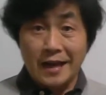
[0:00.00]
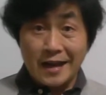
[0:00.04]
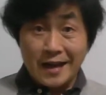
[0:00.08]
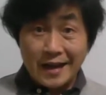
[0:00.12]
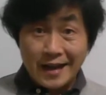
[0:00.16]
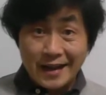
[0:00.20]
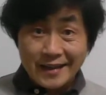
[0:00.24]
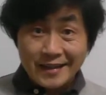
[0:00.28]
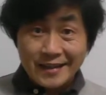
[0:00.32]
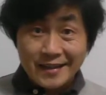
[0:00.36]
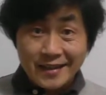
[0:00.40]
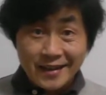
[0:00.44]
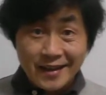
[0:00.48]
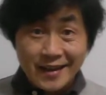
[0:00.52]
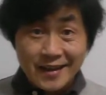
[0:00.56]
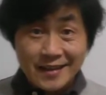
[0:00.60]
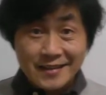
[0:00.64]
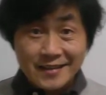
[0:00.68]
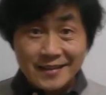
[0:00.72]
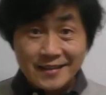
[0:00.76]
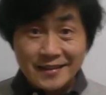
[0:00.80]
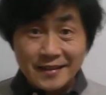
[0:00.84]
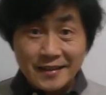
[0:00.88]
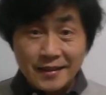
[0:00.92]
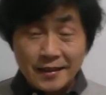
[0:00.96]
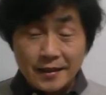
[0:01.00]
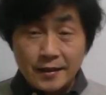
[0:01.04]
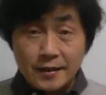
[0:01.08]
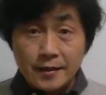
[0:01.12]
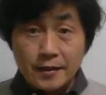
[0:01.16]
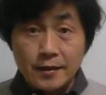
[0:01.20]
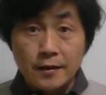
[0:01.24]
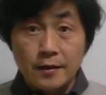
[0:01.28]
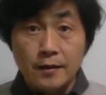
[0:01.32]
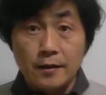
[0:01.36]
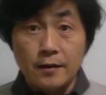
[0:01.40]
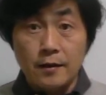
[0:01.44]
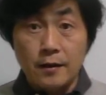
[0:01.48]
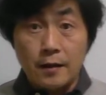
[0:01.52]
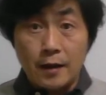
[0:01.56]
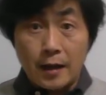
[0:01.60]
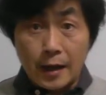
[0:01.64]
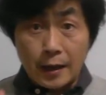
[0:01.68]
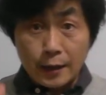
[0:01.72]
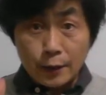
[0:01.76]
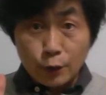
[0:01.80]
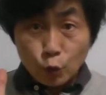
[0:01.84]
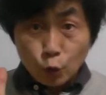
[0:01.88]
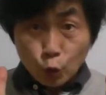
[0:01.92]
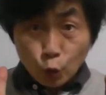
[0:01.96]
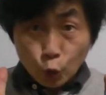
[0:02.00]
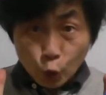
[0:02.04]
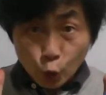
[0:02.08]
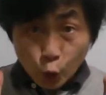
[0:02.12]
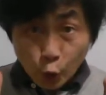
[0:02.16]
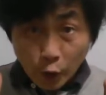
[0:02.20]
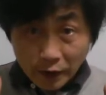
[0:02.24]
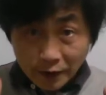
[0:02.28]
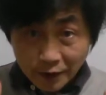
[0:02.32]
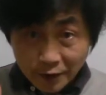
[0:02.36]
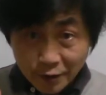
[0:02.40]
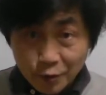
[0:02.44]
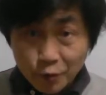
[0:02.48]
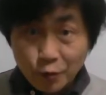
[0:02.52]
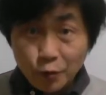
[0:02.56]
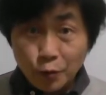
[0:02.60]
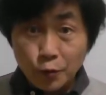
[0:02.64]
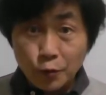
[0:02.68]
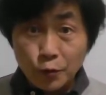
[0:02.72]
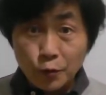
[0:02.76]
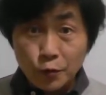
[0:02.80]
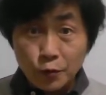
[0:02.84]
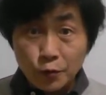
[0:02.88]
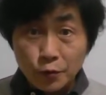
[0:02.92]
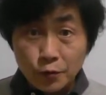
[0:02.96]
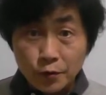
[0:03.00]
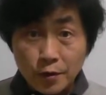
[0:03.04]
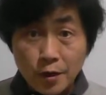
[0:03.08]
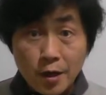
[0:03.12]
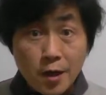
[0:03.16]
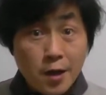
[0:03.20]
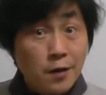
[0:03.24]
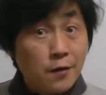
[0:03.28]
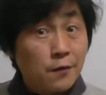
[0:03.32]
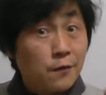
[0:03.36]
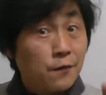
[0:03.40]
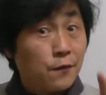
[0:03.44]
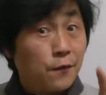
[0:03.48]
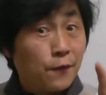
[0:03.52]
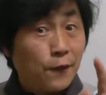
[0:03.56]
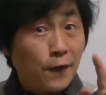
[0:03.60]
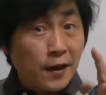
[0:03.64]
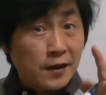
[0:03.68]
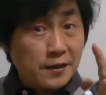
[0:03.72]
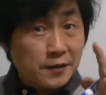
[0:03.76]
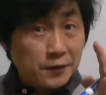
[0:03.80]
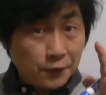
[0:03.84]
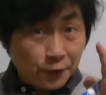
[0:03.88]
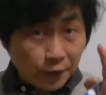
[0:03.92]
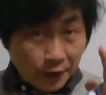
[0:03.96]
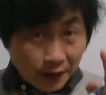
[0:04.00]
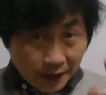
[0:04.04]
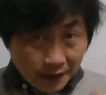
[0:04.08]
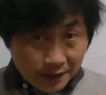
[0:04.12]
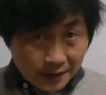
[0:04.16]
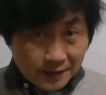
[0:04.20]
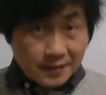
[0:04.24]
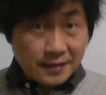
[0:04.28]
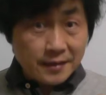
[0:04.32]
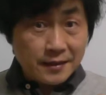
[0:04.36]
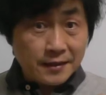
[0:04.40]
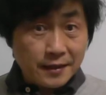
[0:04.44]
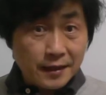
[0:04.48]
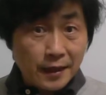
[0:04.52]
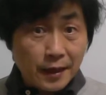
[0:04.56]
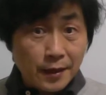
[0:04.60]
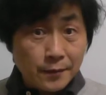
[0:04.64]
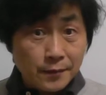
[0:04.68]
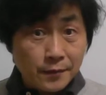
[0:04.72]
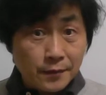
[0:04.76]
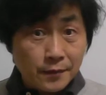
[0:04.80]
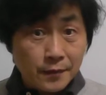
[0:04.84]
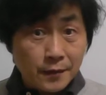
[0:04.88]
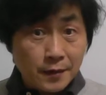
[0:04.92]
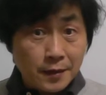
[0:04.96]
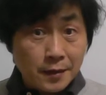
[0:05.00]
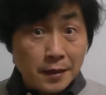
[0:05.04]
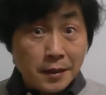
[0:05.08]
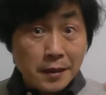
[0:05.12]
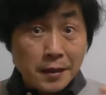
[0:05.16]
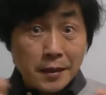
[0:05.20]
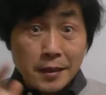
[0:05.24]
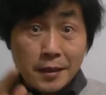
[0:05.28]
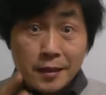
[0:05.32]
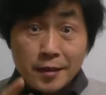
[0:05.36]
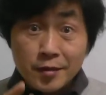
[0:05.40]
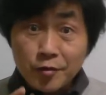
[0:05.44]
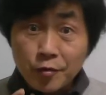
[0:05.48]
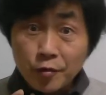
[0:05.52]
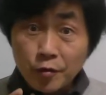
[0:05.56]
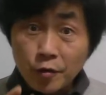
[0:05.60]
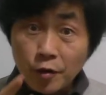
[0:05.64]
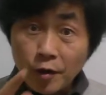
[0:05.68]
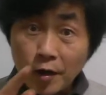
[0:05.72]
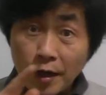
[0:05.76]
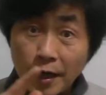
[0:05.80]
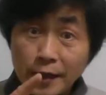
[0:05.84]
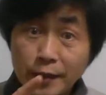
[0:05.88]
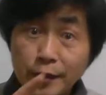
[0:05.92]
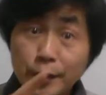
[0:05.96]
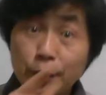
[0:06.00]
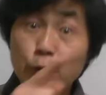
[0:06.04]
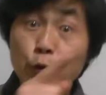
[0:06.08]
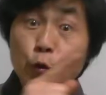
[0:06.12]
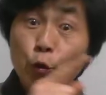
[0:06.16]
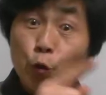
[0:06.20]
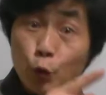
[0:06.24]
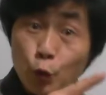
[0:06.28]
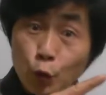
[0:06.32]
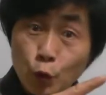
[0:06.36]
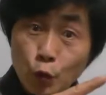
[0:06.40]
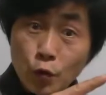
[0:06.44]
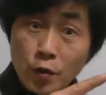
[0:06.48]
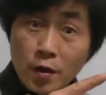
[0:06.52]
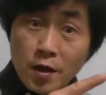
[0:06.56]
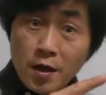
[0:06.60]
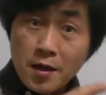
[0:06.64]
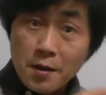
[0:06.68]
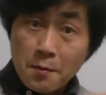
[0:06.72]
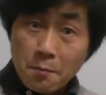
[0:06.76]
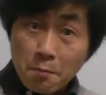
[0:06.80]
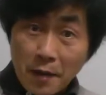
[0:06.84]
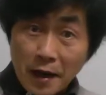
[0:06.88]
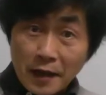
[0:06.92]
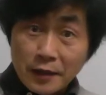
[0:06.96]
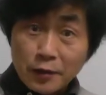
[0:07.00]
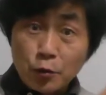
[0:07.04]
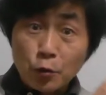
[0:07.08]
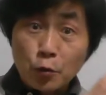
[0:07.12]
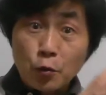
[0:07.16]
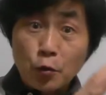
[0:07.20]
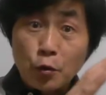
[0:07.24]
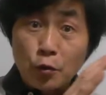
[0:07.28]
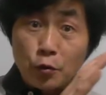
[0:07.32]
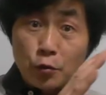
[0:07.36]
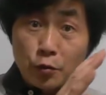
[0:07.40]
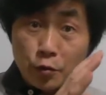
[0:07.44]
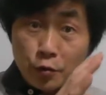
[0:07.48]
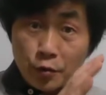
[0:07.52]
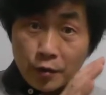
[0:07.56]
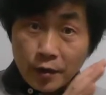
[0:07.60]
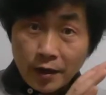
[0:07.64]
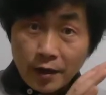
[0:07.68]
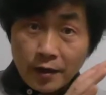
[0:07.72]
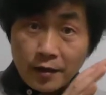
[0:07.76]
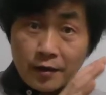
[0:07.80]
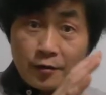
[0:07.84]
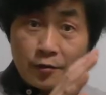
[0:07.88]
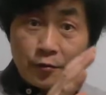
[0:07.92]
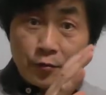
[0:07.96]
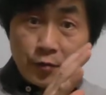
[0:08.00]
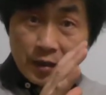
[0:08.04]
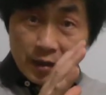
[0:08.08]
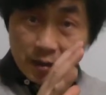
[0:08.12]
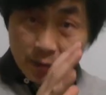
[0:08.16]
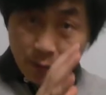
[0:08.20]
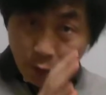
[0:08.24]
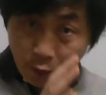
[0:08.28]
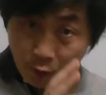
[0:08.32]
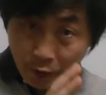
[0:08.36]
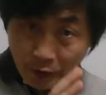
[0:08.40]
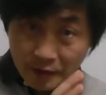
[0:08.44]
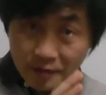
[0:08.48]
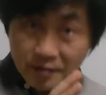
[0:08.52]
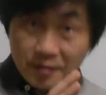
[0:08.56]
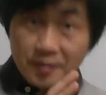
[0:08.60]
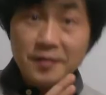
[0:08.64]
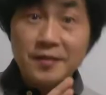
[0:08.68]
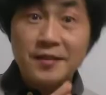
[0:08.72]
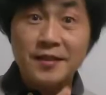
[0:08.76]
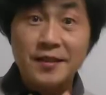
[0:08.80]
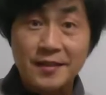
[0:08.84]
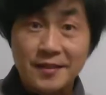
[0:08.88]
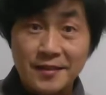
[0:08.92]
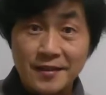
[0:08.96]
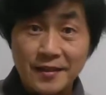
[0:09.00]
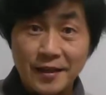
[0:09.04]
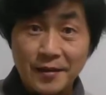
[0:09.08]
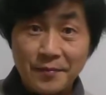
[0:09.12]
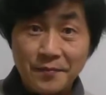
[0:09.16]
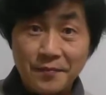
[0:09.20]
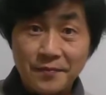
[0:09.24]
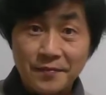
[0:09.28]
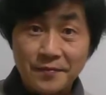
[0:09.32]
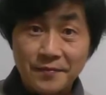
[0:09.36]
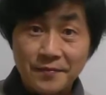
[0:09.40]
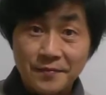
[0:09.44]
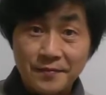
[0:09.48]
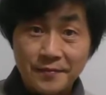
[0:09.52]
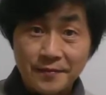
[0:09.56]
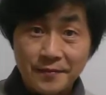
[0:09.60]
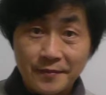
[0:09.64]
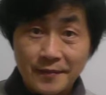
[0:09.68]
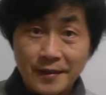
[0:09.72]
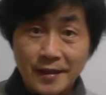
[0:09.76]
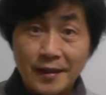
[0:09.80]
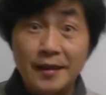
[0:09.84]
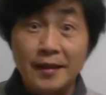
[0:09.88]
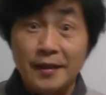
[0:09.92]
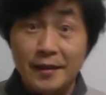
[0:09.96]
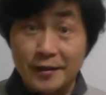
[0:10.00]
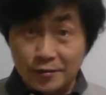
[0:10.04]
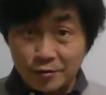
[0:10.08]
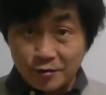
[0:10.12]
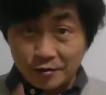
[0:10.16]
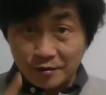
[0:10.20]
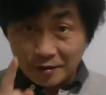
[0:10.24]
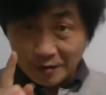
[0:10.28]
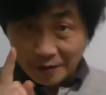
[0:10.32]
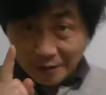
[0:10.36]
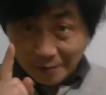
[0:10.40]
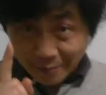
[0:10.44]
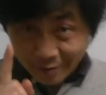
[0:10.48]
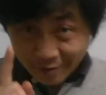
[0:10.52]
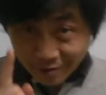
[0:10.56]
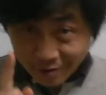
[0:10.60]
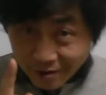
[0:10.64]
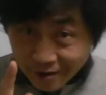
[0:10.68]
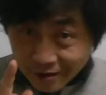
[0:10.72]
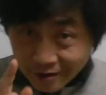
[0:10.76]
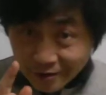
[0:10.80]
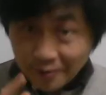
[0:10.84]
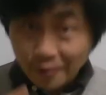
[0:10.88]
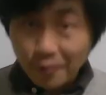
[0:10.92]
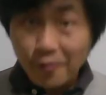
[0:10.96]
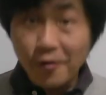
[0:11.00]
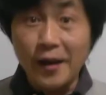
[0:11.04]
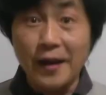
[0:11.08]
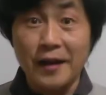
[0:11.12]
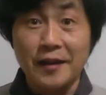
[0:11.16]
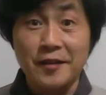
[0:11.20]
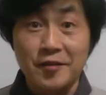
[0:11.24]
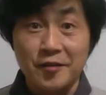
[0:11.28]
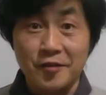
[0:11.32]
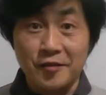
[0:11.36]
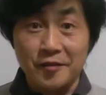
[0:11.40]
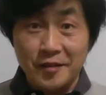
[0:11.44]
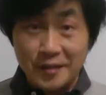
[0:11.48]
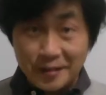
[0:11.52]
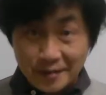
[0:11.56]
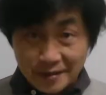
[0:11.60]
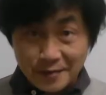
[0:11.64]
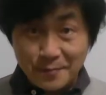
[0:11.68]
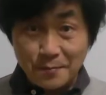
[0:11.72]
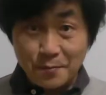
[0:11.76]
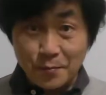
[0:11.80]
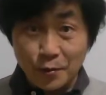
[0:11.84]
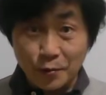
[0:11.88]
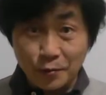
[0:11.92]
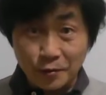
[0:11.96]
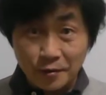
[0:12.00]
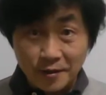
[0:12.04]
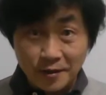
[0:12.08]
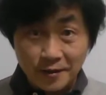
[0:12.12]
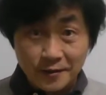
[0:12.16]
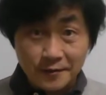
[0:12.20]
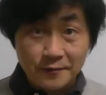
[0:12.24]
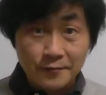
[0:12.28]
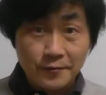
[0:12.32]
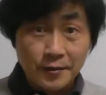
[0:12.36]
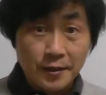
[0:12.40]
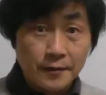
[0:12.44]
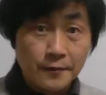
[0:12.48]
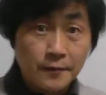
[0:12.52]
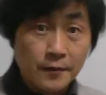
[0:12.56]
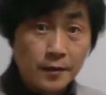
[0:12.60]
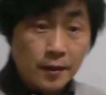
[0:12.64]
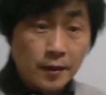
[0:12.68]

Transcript: Hi class, I would like to show you Phosphagen system is related to mitochondria respiration system. So it will be really good lecture, it's important. Right?